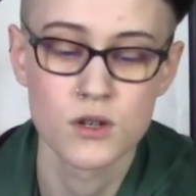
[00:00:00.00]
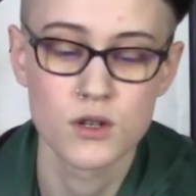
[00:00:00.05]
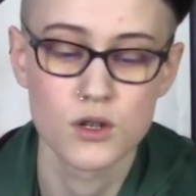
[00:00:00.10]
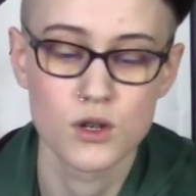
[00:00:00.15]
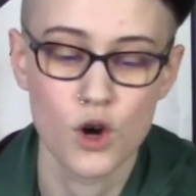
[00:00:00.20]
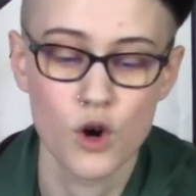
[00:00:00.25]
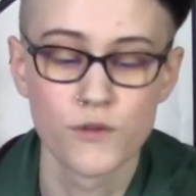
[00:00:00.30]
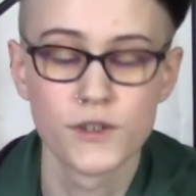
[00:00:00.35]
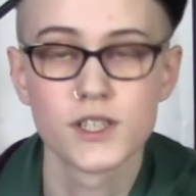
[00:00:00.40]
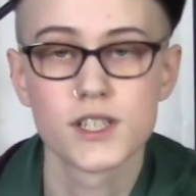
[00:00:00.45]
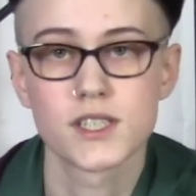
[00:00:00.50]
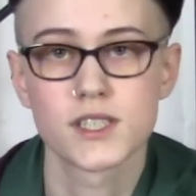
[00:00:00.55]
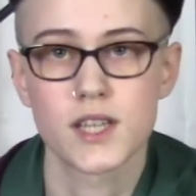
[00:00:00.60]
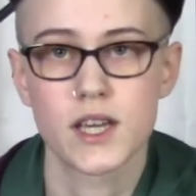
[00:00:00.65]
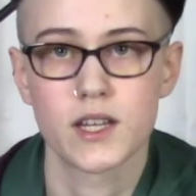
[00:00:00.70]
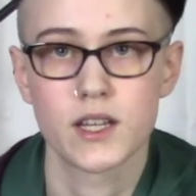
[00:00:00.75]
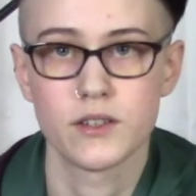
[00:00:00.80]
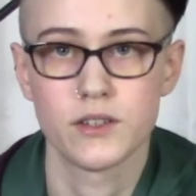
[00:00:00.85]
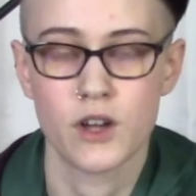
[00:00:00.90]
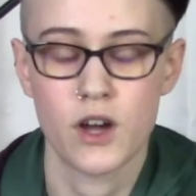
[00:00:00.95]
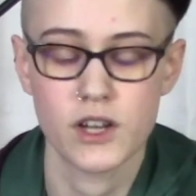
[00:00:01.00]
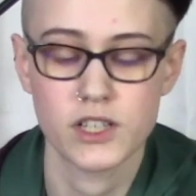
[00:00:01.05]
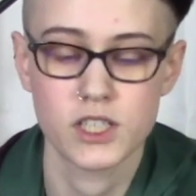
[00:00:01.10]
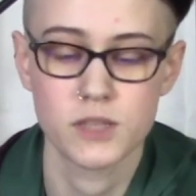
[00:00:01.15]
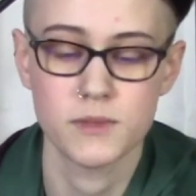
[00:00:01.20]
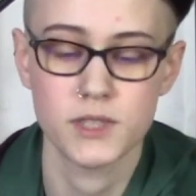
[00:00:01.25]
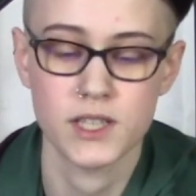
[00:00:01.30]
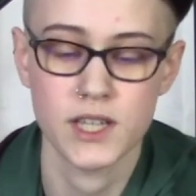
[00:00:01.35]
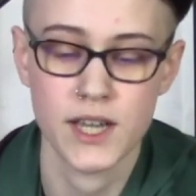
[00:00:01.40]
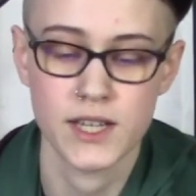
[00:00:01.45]
over deciding not to
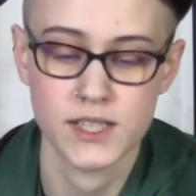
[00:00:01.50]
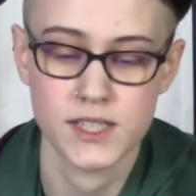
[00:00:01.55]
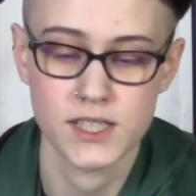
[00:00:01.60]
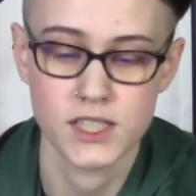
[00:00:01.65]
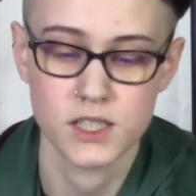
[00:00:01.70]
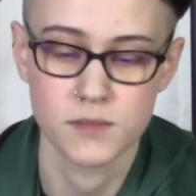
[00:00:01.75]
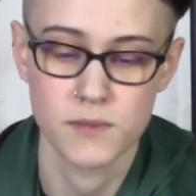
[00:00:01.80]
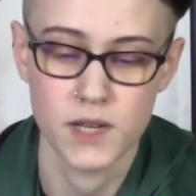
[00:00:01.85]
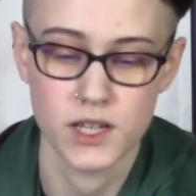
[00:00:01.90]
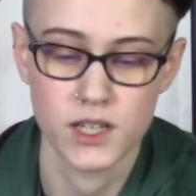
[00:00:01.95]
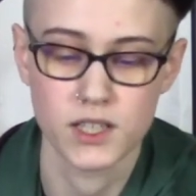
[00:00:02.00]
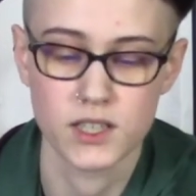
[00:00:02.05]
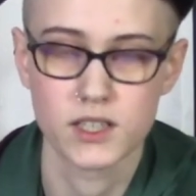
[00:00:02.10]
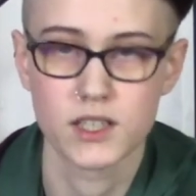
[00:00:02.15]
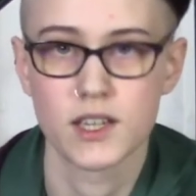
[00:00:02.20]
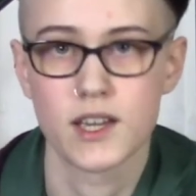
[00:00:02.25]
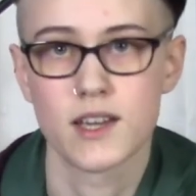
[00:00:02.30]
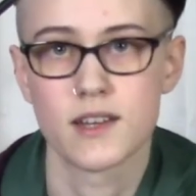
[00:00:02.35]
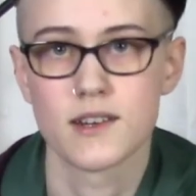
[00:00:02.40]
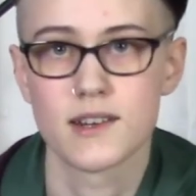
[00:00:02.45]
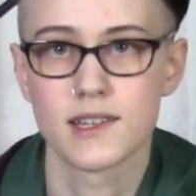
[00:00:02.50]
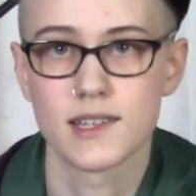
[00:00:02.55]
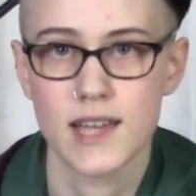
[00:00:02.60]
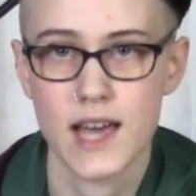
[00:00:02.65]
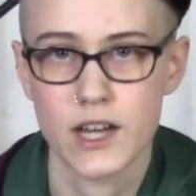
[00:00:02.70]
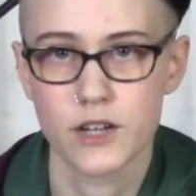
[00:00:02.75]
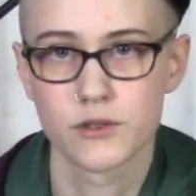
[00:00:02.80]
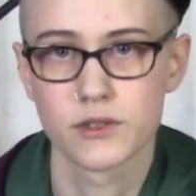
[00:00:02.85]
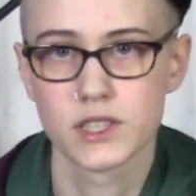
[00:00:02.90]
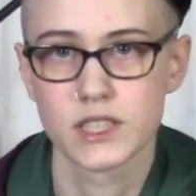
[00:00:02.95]
be anti-Semitic and
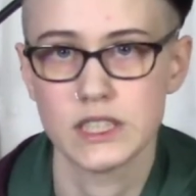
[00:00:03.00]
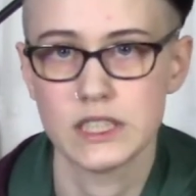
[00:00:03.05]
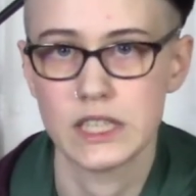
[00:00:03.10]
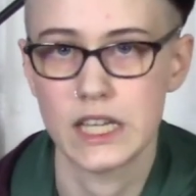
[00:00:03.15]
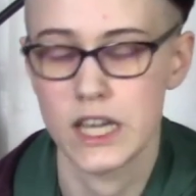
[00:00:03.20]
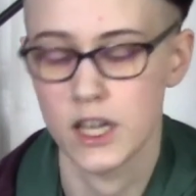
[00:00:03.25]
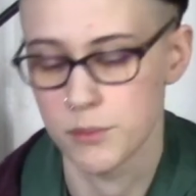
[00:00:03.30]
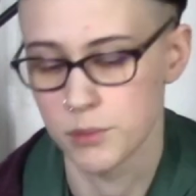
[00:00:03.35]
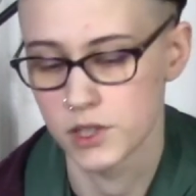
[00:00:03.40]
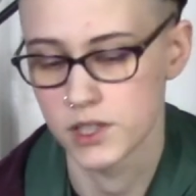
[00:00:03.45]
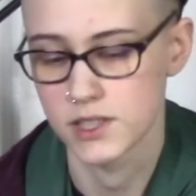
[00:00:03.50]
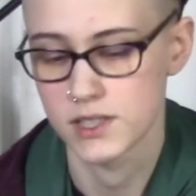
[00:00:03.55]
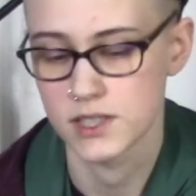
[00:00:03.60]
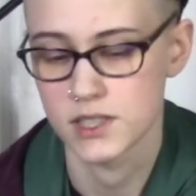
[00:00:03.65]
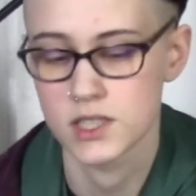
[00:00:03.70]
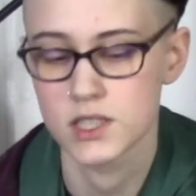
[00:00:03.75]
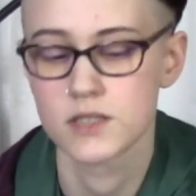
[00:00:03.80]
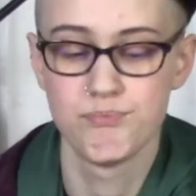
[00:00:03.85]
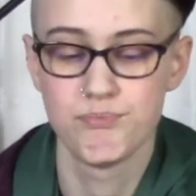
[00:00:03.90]
laterally ableist.